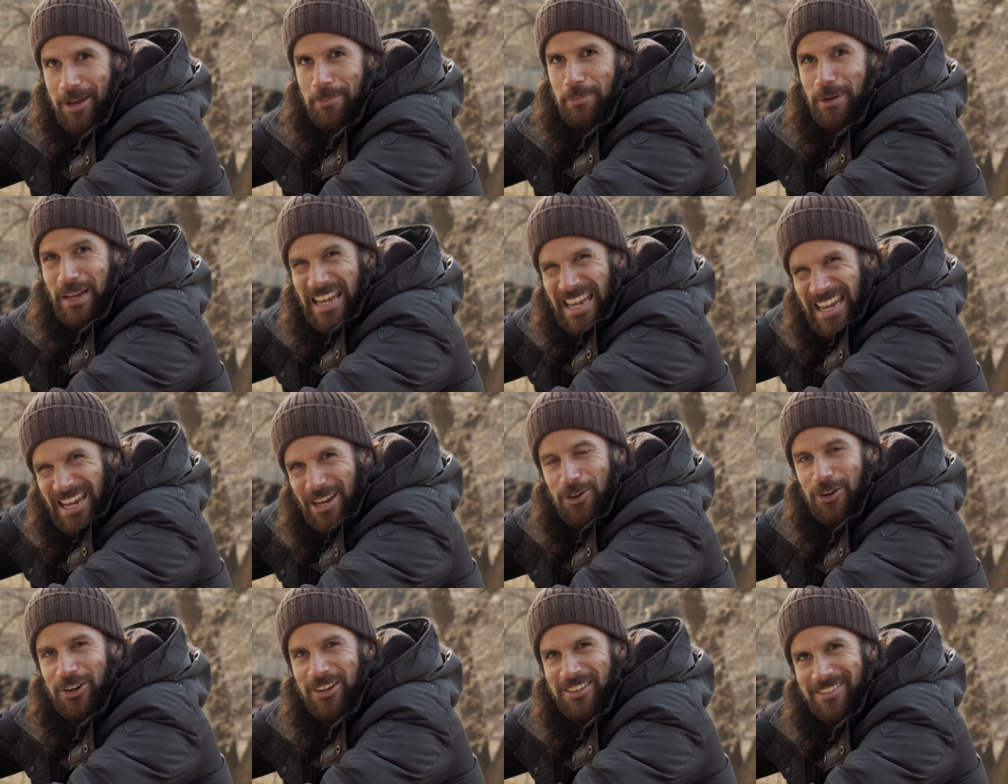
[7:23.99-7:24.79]
But
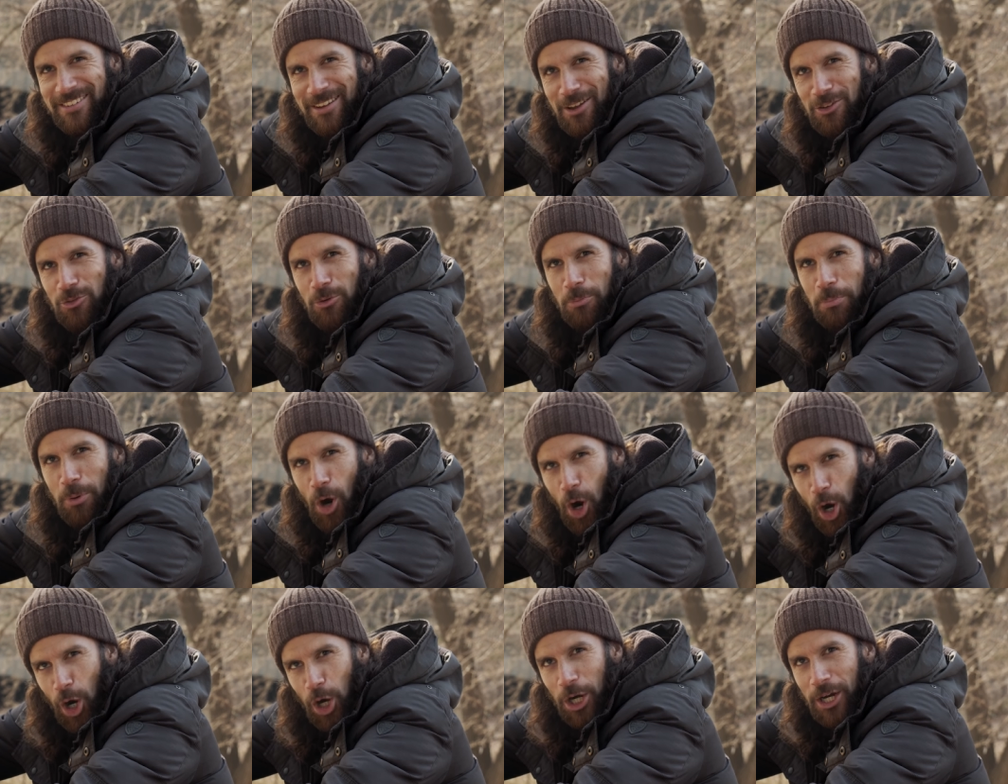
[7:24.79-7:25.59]
here in Central
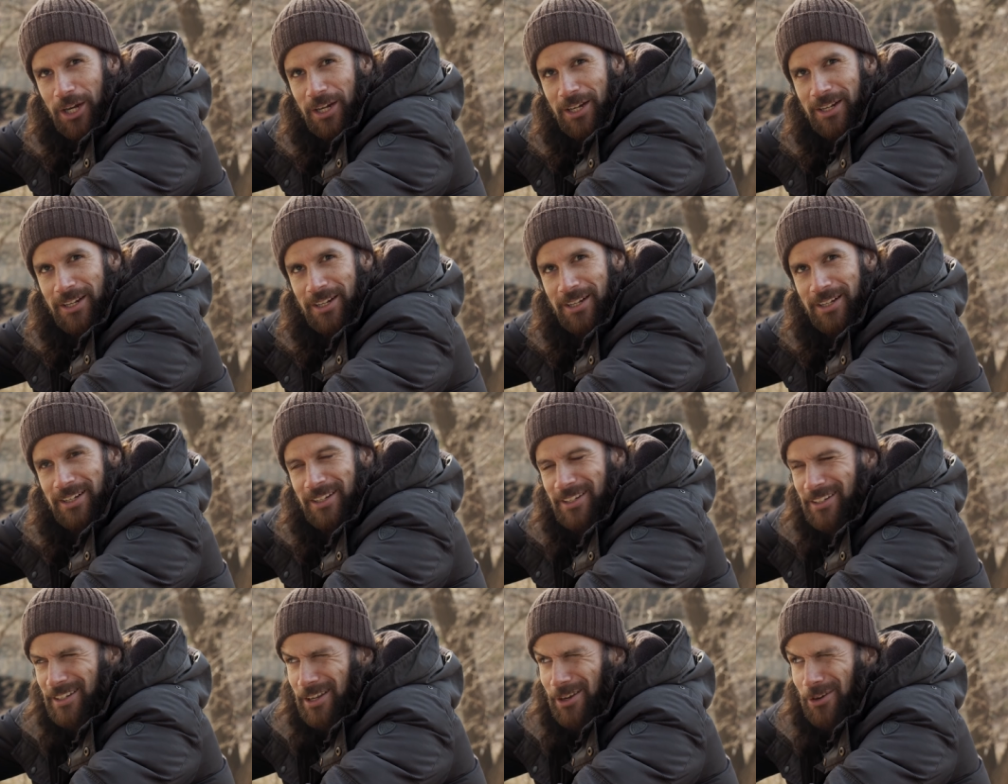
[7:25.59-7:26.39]
Park,
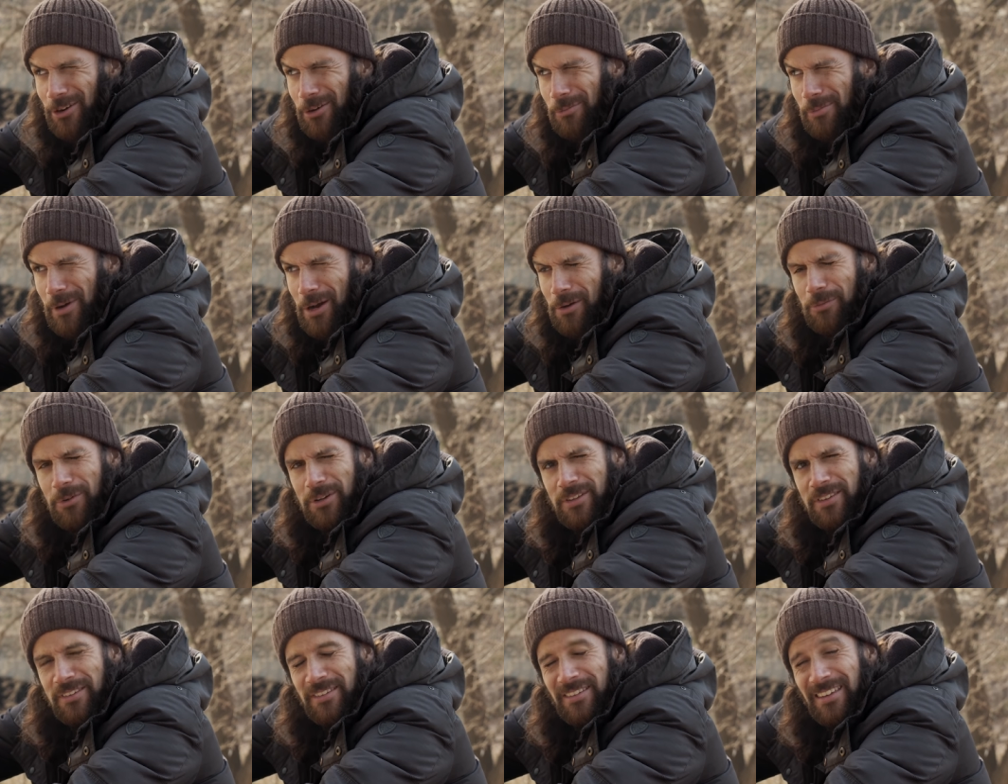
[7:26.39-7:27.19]
near about
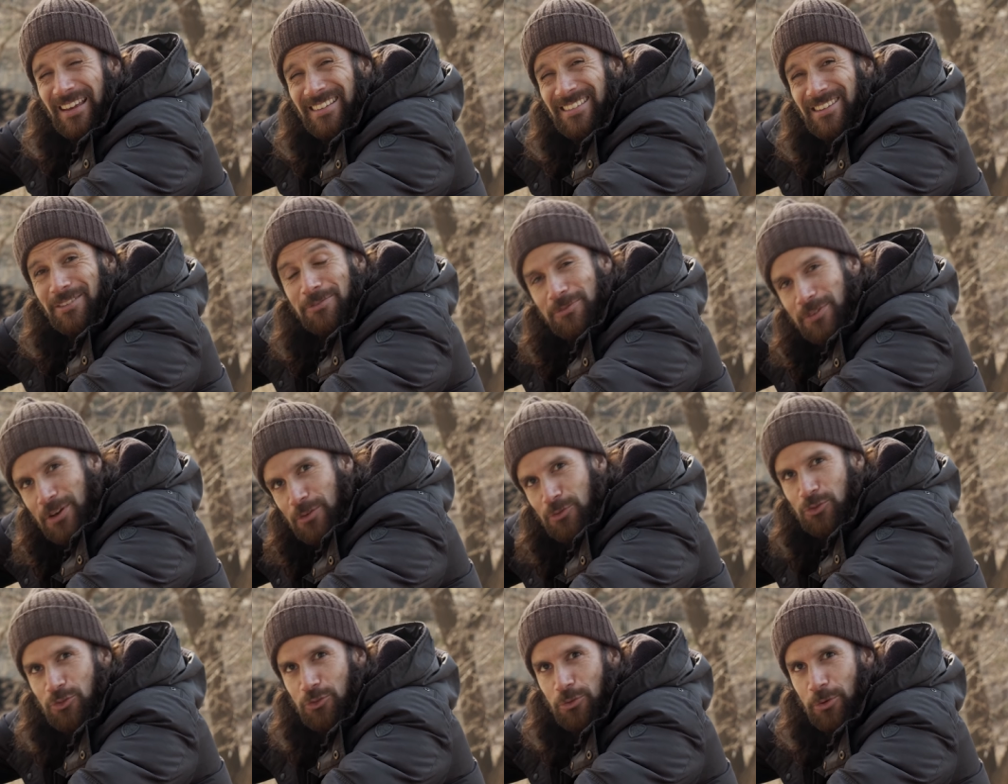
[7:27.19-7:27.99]
what
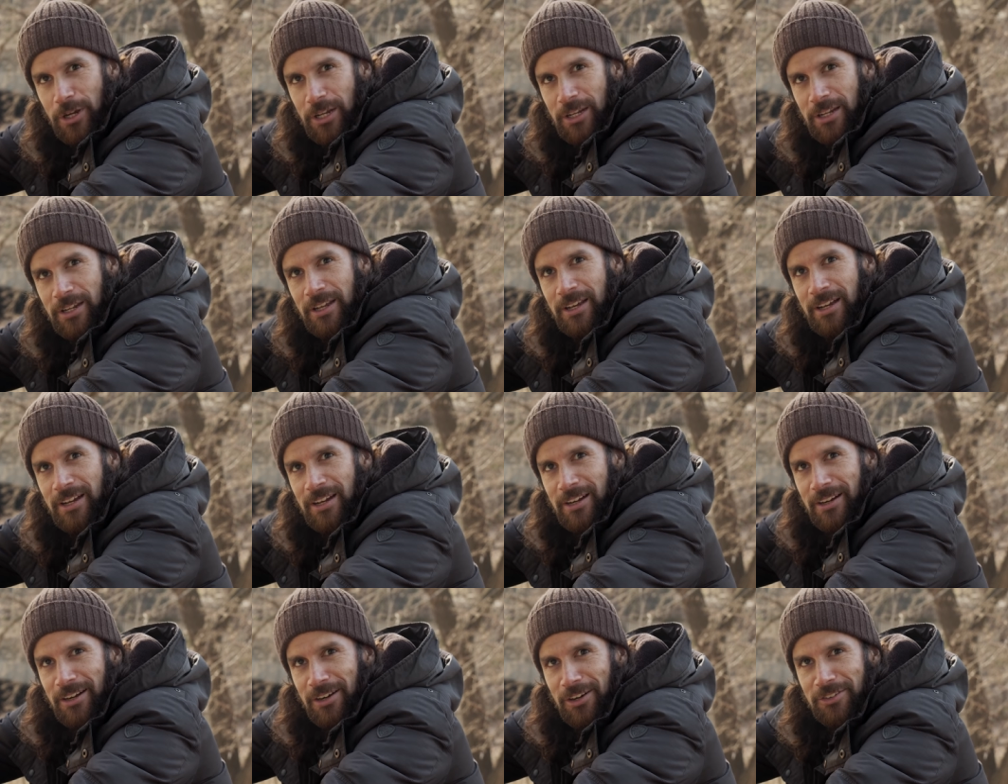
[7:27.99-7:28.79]
65th Street,
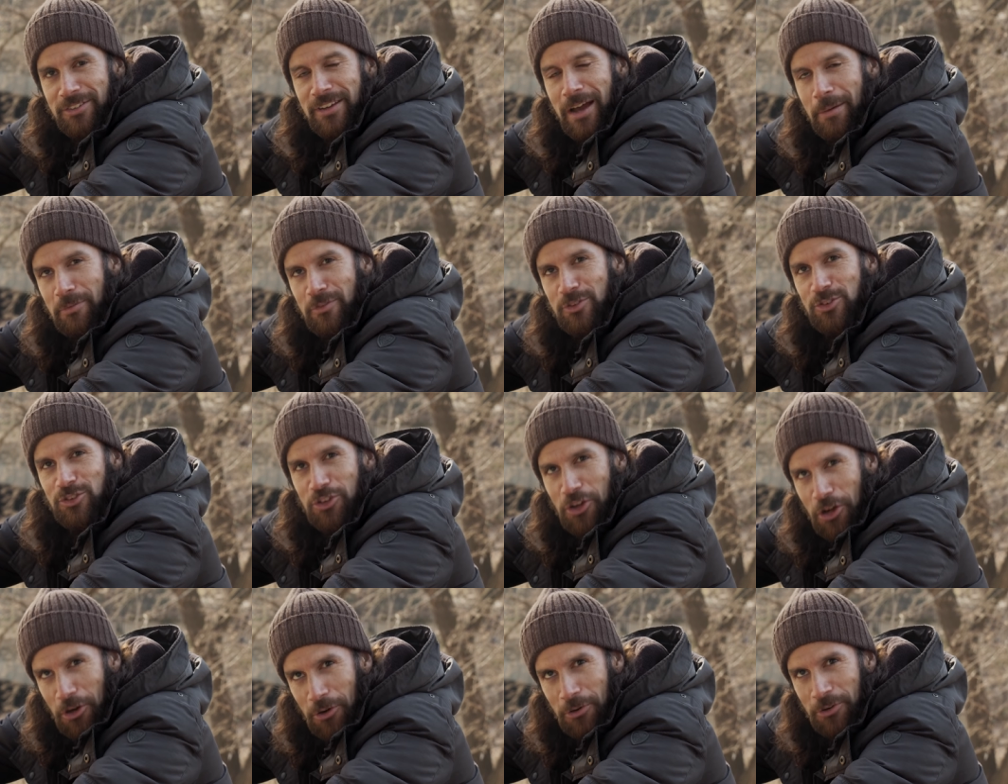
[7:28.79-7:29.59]
on top of a
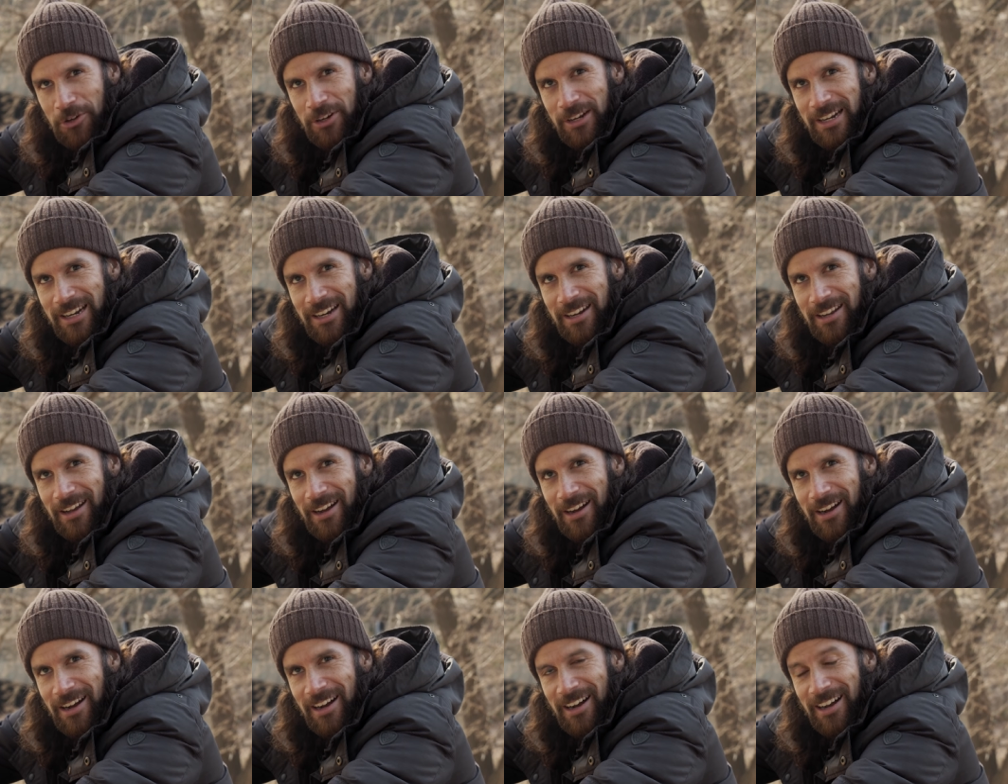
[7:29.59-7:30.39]
stone,
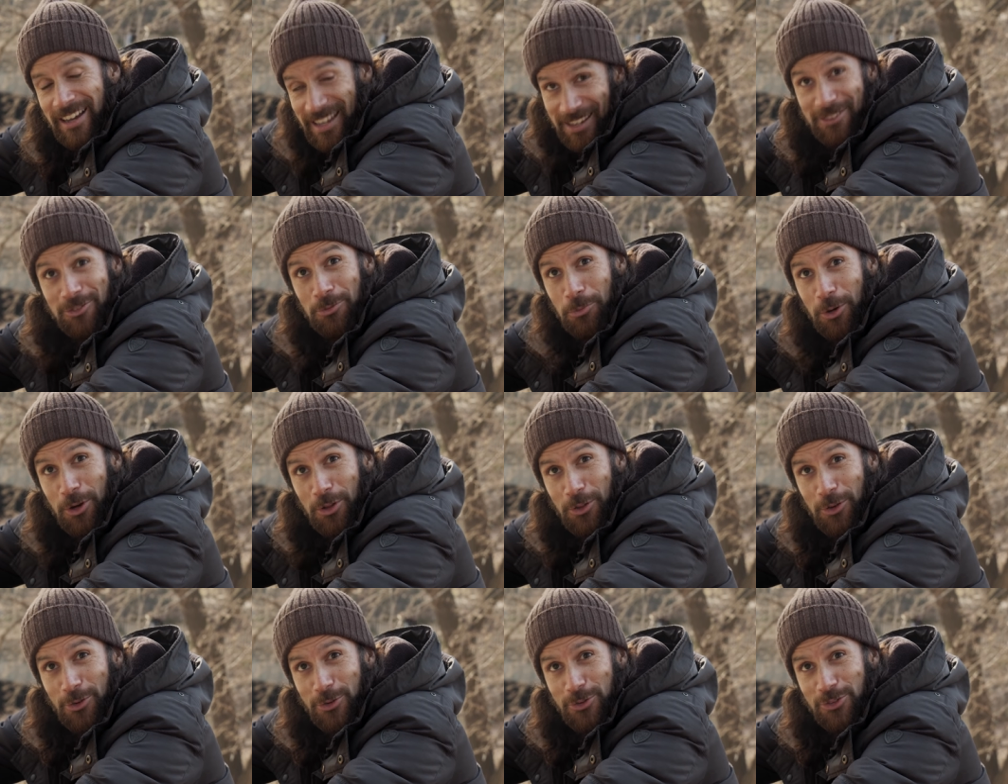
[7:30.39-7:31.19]
uh, is one
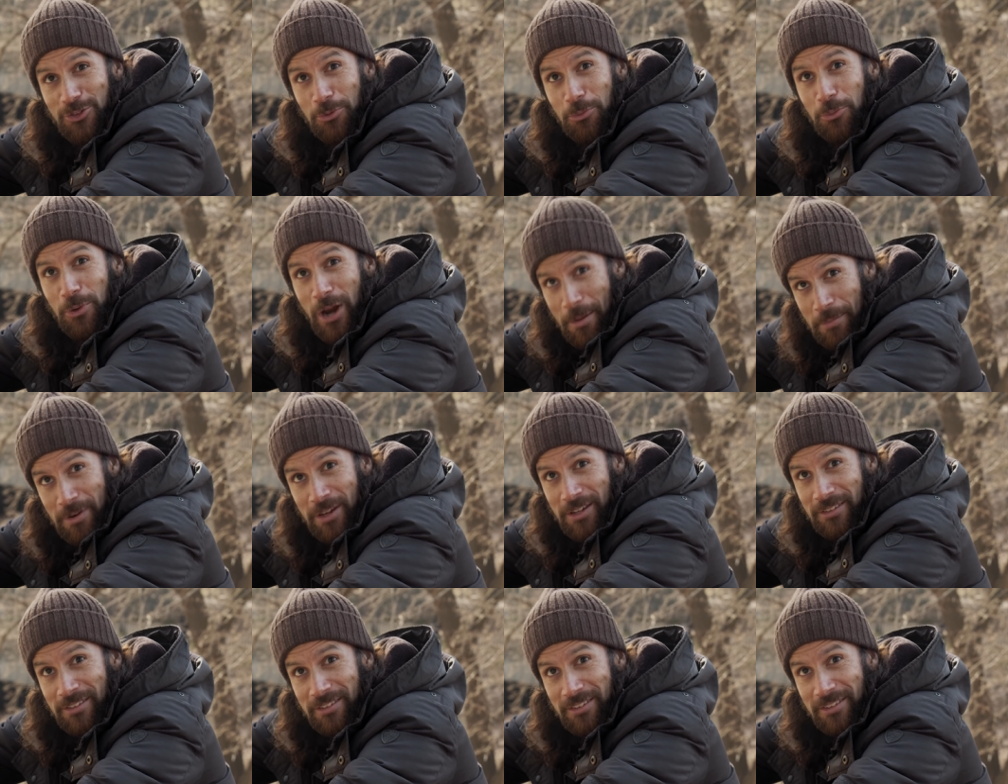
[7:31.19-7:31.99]
of those
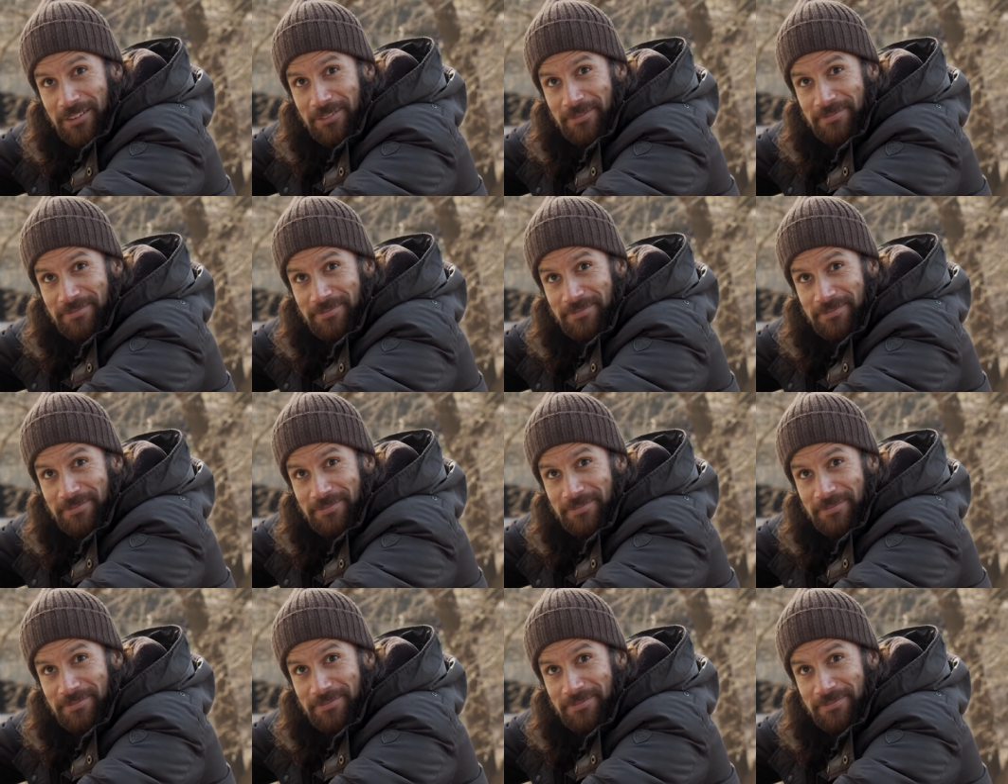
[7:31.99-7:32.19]
remnants.